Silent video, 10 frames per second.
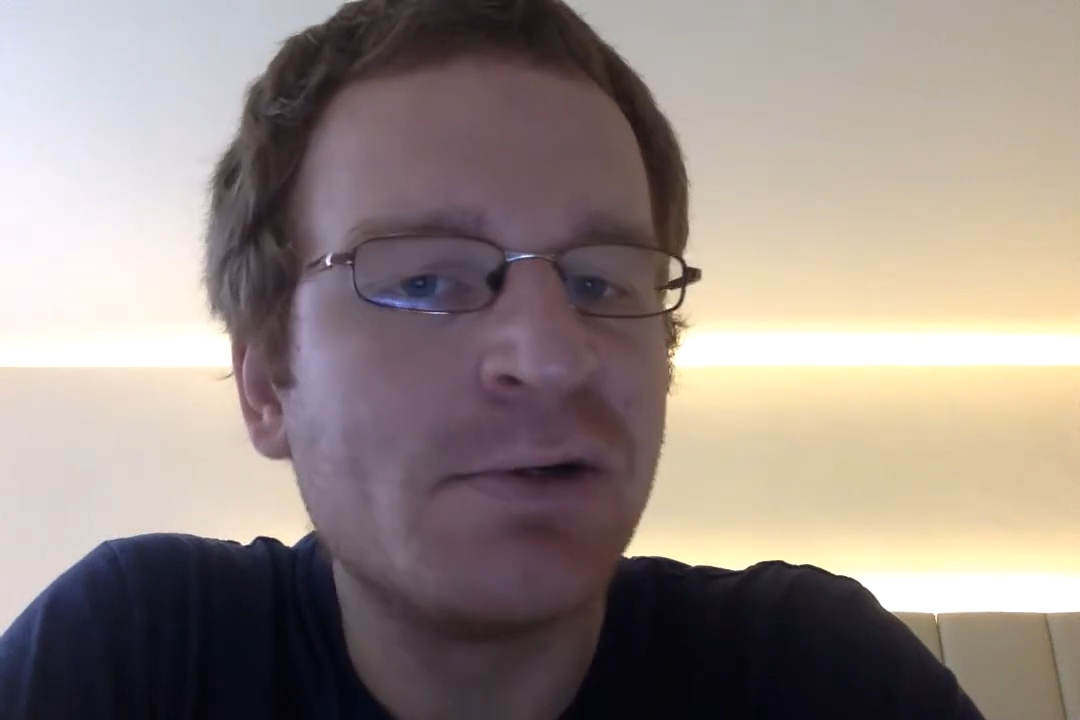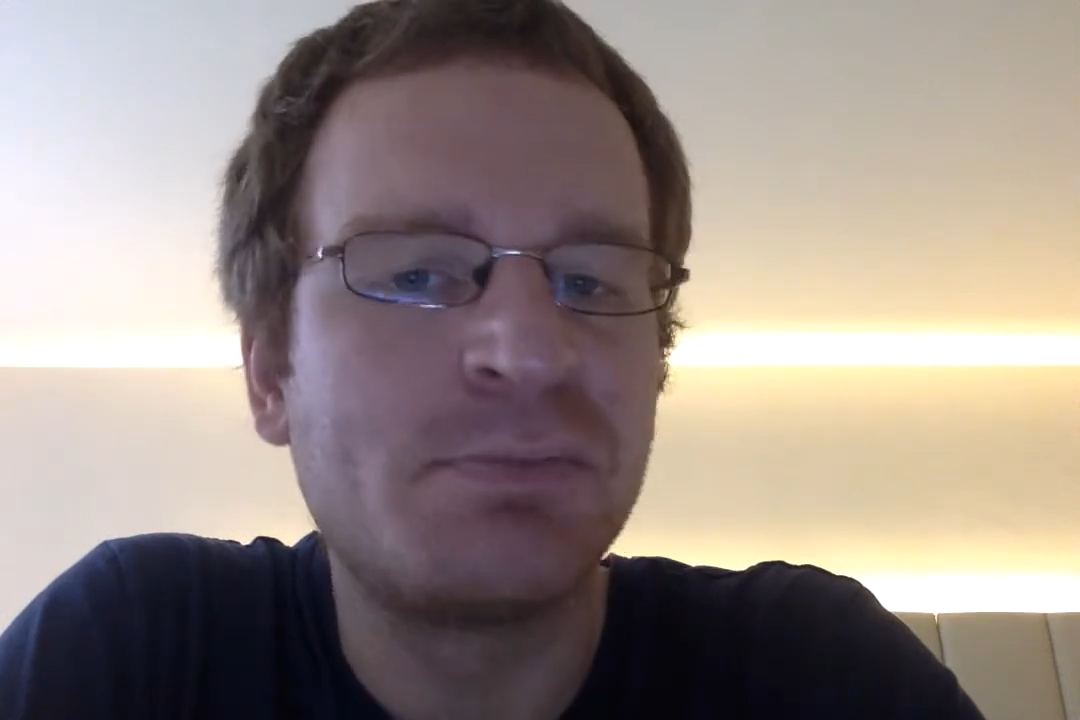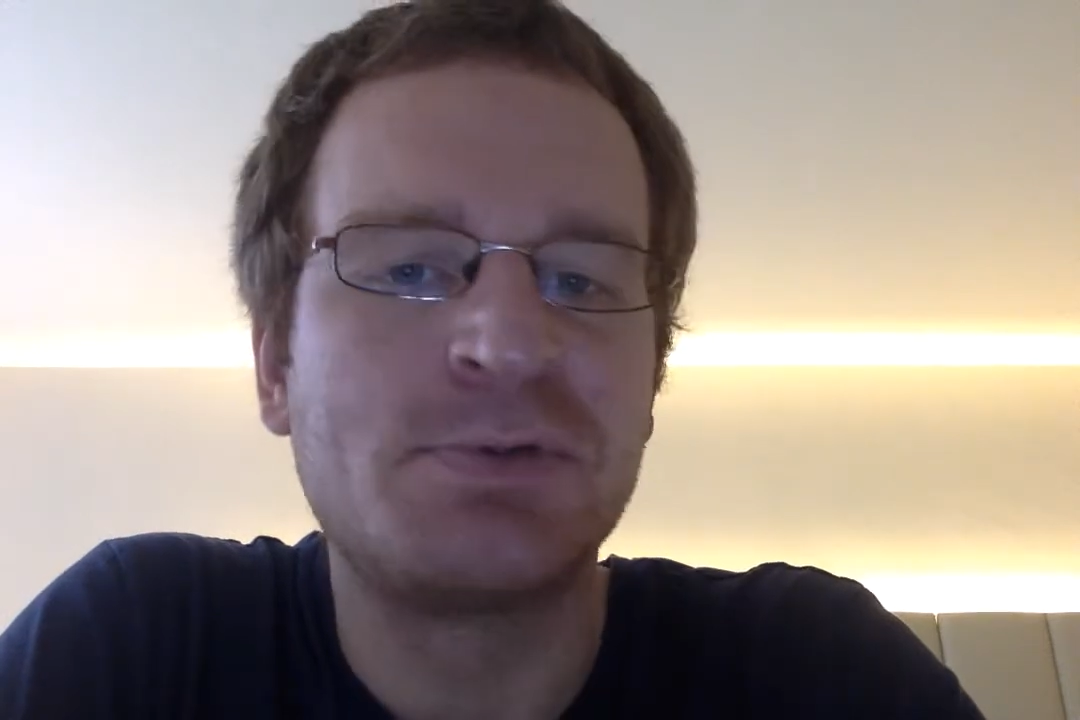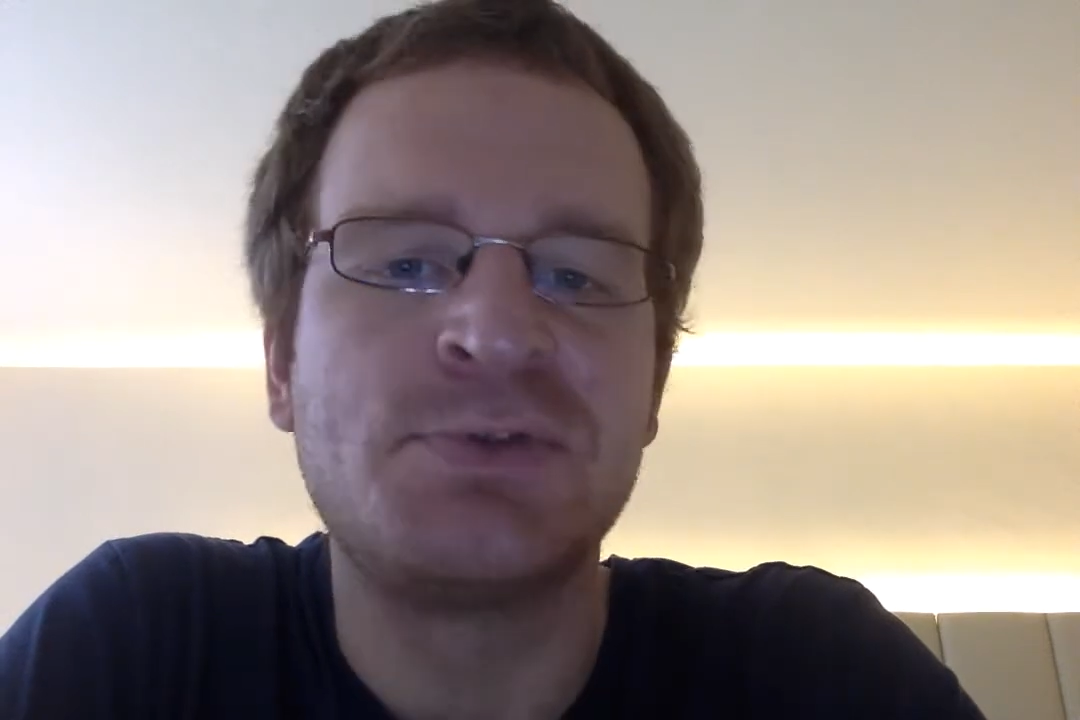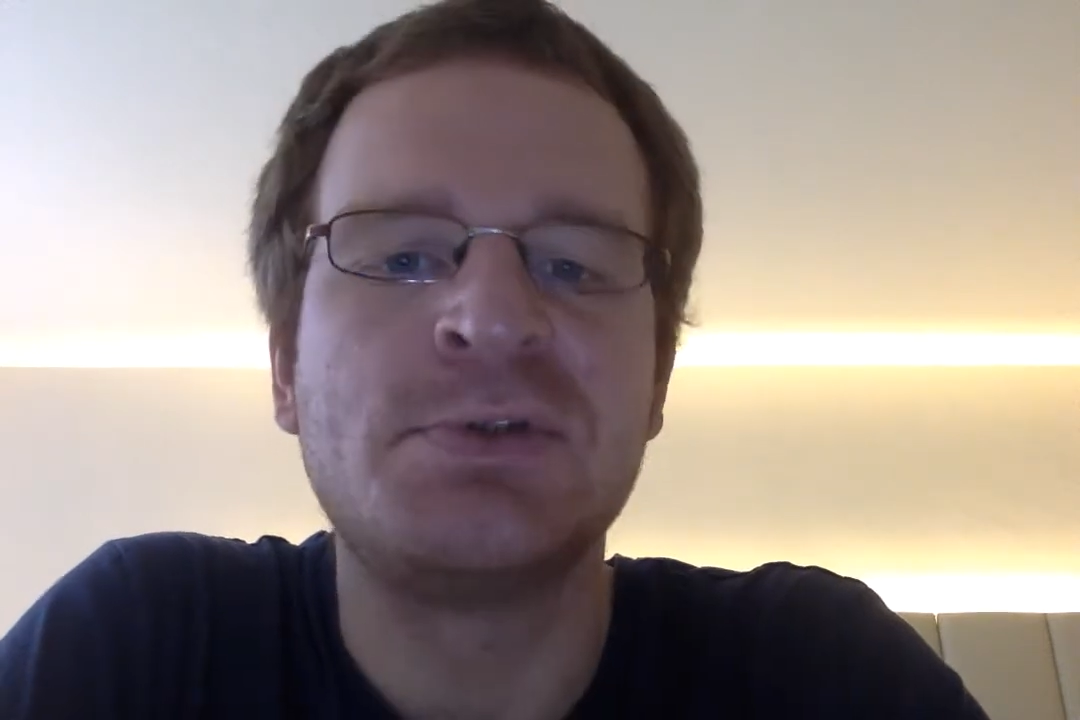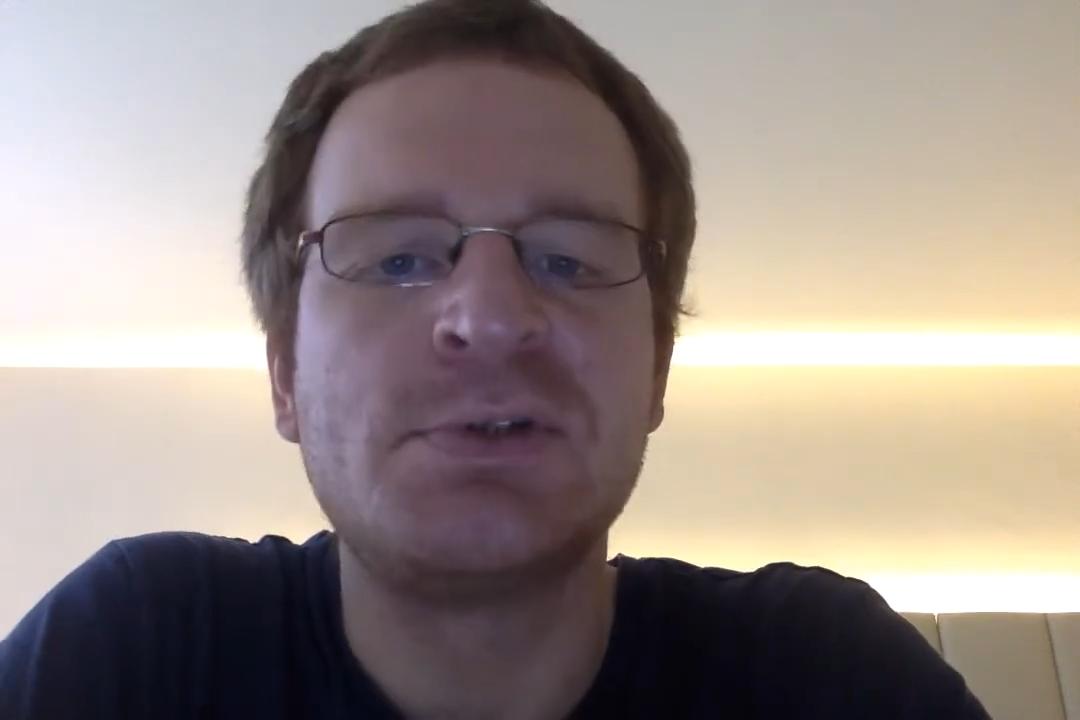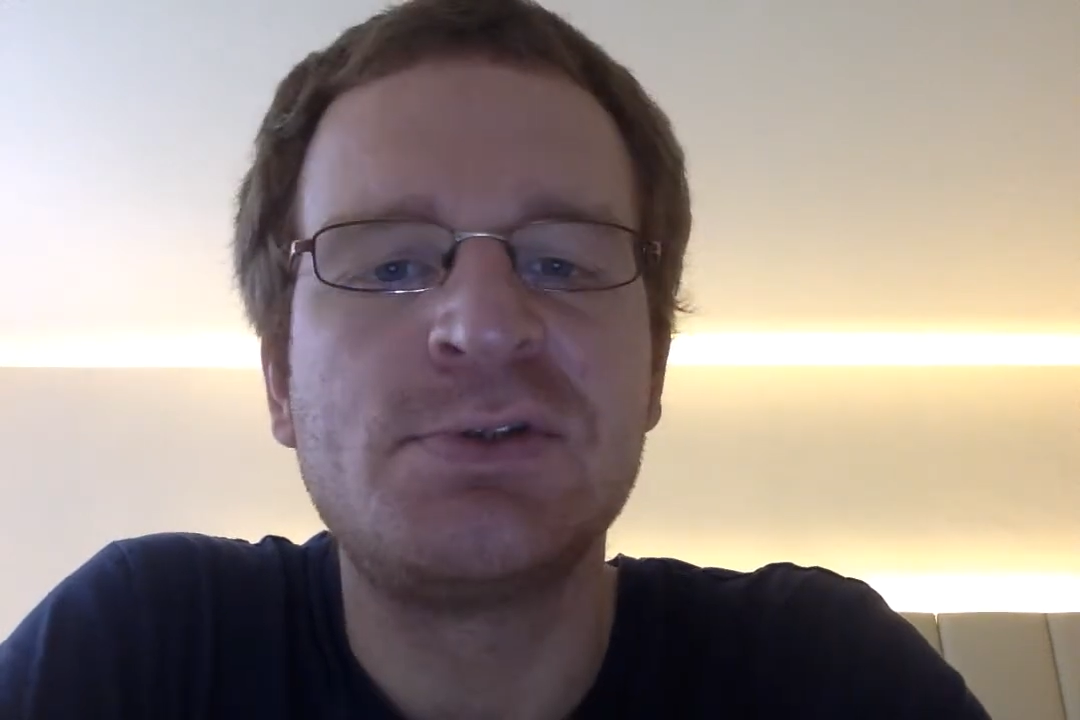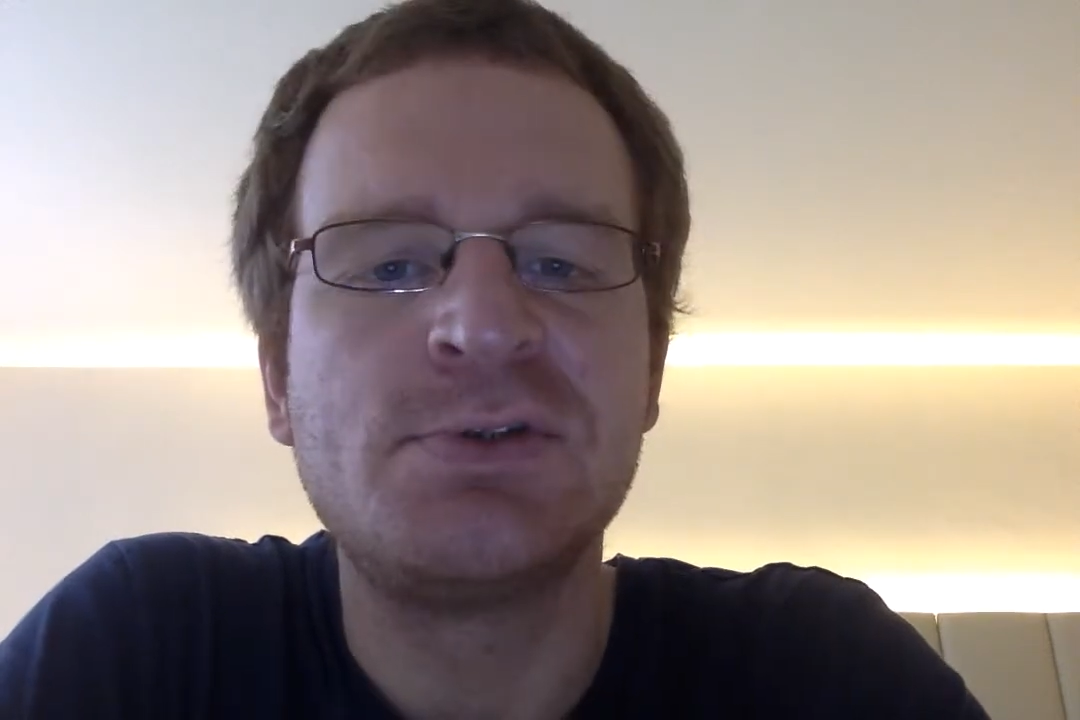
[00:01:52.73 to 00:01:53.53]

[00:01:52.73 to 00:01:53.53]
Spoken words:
the opportunity